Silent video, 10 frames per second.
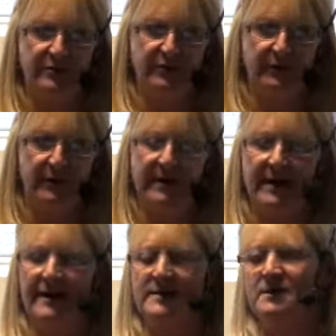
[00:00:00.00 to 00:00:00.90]
too,
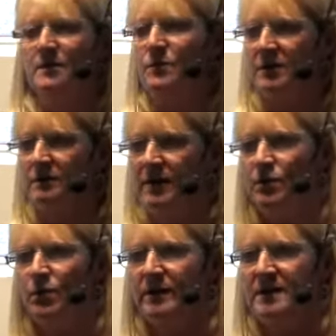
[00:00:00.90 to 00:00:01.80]
okay, so what we
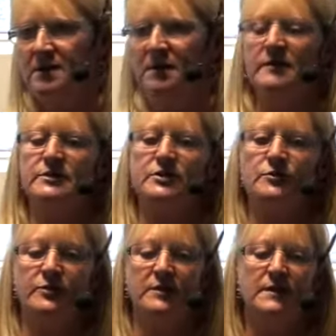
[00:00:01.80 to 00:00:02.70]
call indigo
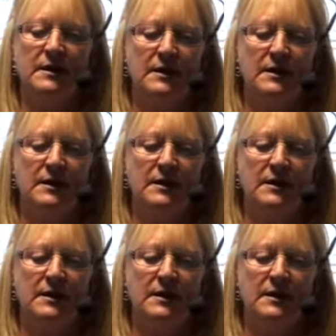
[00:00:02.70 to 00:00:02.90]
children,